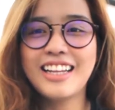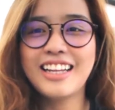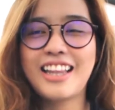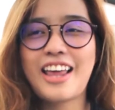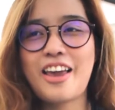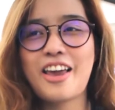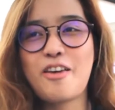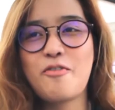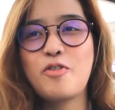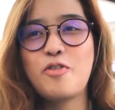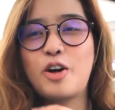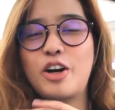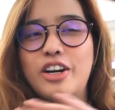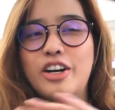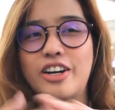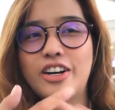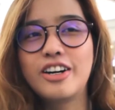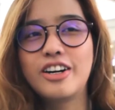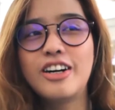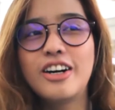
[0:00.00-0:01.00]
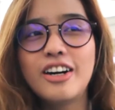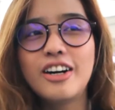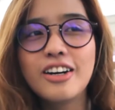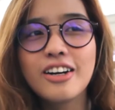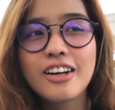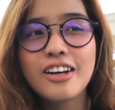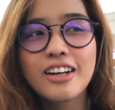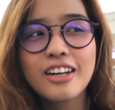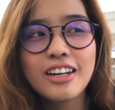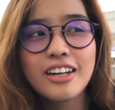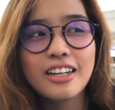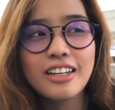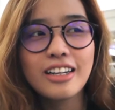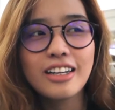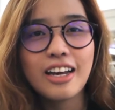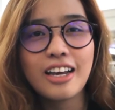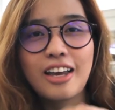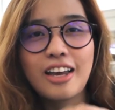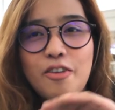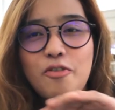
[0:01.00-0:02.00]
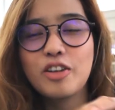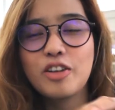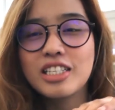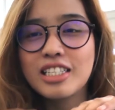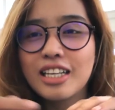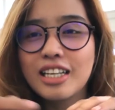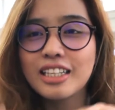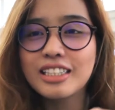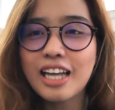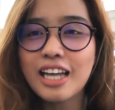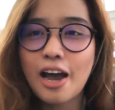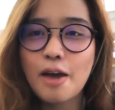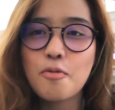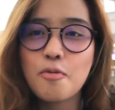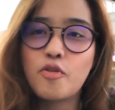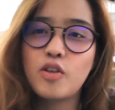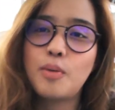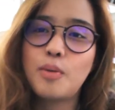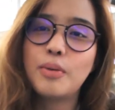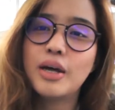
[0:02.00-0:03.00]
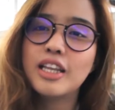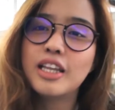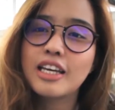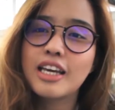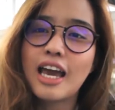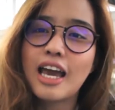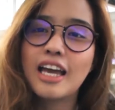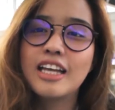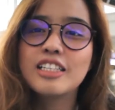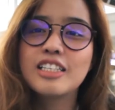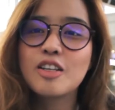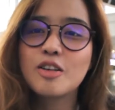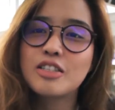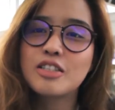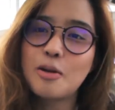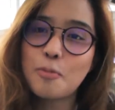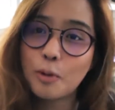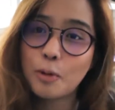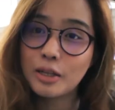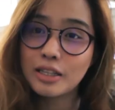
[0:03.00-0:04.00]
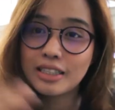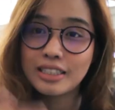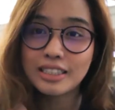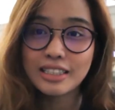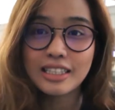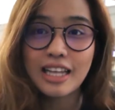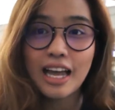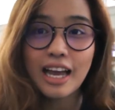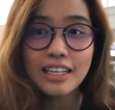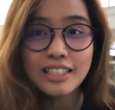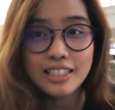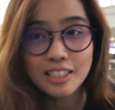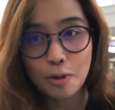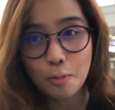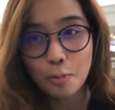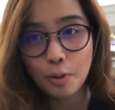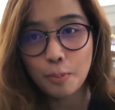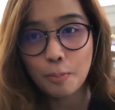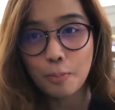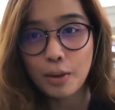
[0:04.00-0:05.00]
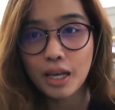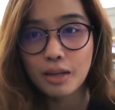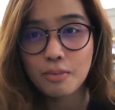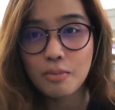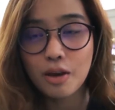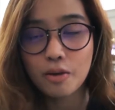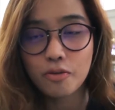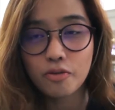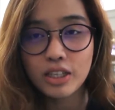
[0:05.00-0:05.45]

Like if you're a girl, like if it's the time of the month again, so someone that someone paid me a